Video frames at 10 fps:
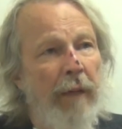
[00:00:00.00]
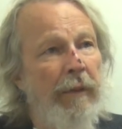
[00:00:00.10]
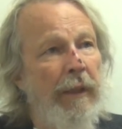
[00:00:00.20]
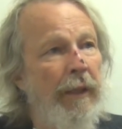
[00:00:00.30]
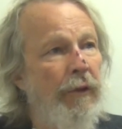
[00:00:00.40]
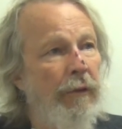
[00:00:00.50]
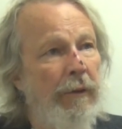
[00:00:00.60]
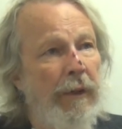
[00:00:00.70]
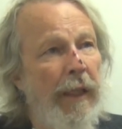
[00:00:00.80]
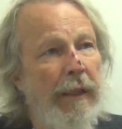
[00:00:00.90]
I mean, that's
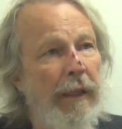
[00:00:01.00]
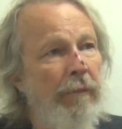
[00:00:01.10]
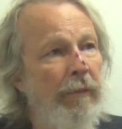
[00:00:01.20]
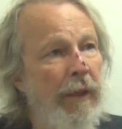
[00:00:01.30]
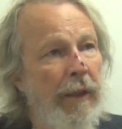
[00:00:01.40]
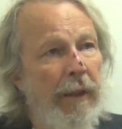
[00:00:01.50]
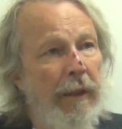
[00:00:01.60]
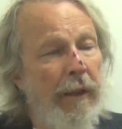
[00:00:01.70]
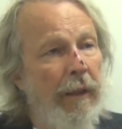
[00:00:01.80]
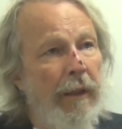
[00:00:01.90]
that can
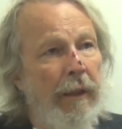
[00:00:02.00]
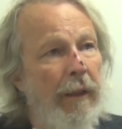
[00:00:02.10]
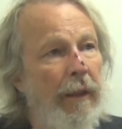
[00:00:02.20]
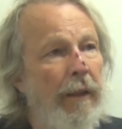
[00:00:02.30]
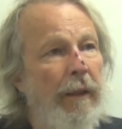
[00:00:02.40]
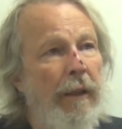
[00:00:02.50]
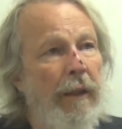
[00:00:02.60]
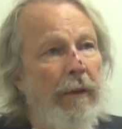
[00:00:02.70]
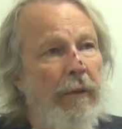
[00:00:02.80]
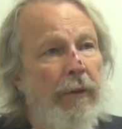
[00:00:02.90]
be you
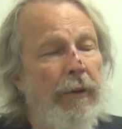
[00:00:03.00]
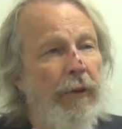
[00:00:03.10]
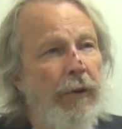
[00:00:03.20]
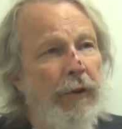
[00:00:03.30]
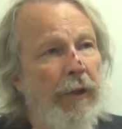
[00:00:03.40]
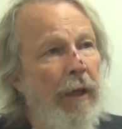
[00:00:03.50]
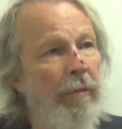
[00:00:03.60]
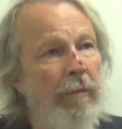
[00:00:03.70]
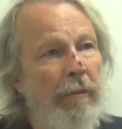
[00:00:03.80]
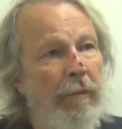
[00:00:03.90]
know,
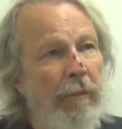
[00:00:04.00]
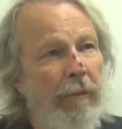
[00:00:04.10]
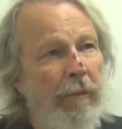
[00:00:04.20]
some